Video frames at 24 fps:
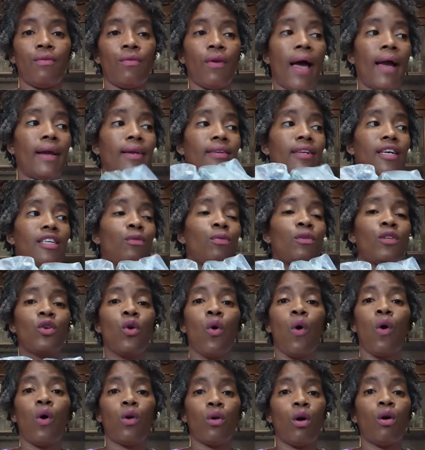Like this was
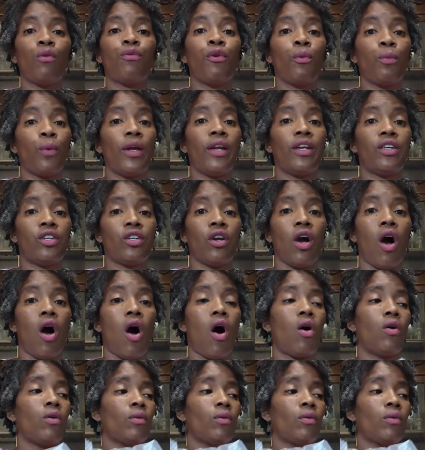going on for weeks, y'all.